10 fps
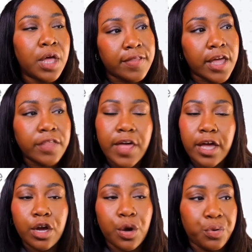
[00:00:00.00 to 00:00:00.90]
they
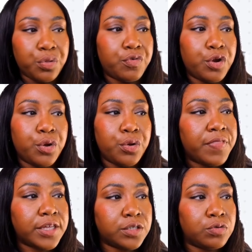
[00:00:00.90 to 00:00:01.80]
then go through
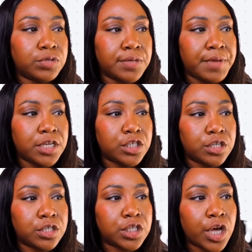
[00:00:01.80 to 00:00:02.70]
this
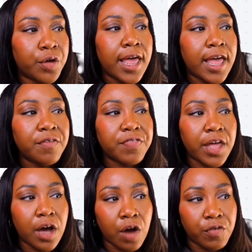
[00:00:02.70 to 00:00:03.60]
automation. So if
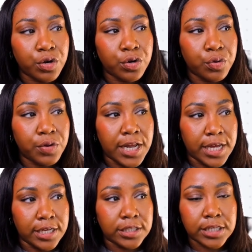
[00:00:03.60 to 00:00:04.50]
they are a new
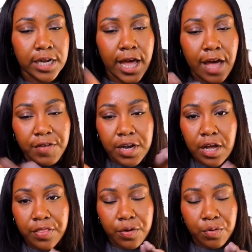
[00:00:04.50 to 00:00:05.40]
lead, and I have
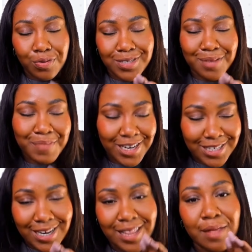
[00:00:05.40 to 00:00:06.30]
another
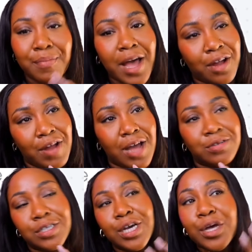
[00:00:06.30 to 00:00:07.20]
automation in the
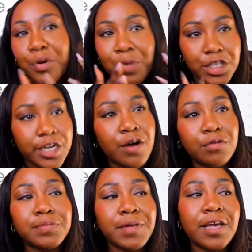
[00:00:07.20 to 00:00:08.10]
background which
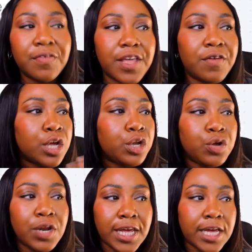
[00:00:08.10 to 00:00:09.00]
tells me if they're a
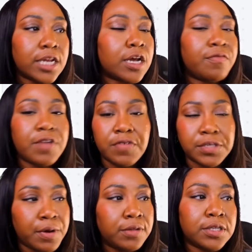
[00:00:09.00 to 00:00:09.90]
new lead, I've never
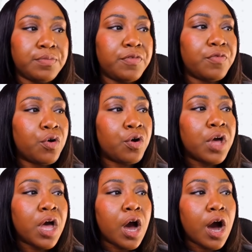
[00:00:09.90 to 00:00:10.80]
spoke to them before,
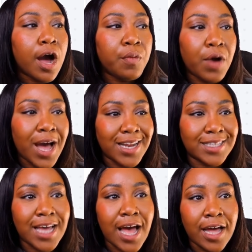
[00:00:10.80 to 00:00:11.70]
I will add a
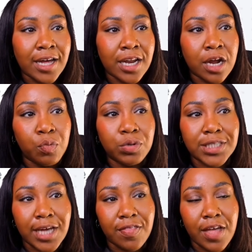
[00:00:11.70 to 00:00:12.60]
tag and I will
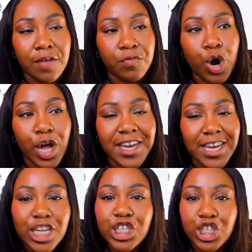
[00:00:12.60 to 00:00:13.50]
say they have got a
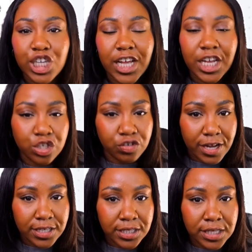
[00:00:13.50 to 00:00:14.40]
niche
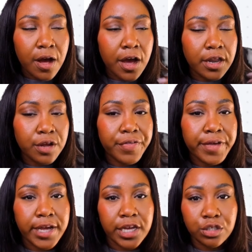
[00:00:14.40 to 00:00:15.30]
interest. I know
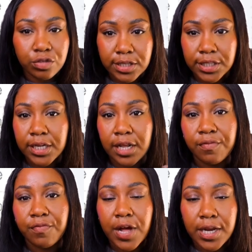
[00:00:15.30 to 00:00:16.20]
they are interested in
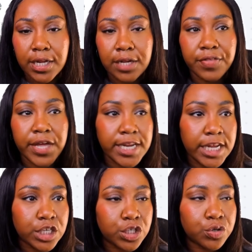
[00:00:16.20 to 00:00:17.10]
finding their
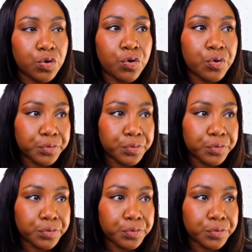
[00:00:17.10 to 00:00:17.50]
niche or